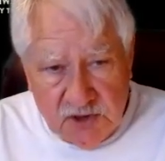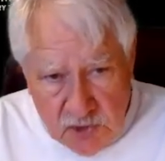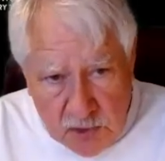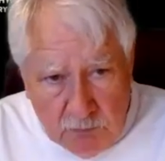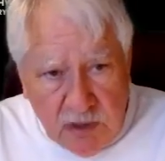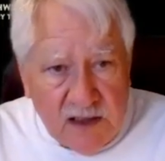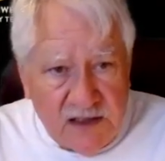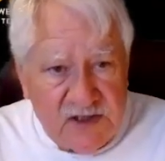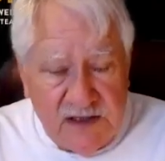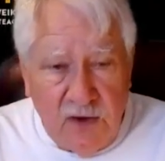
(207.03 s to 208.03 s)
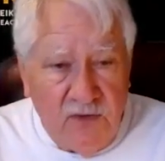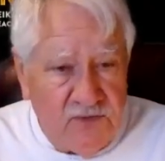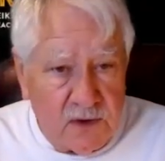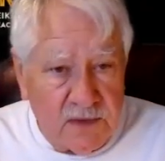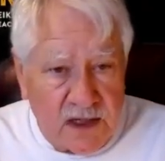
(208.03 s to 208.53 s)
to abolish the old
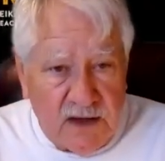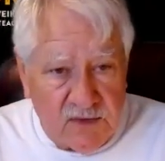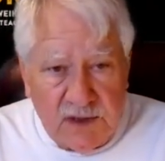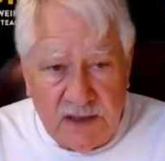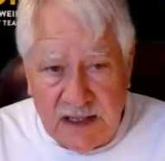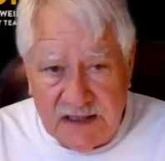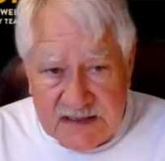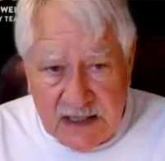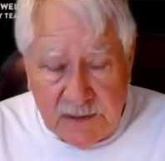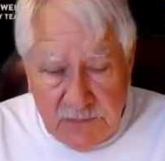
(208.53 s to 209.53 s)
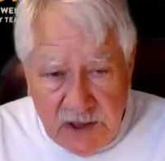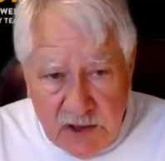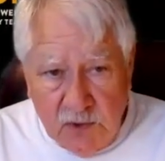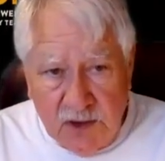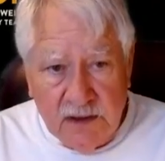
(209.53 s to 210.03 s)
form of government and set up a
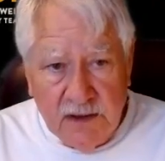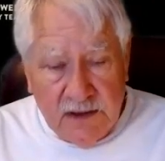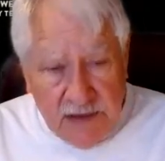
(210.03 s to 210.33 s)
new one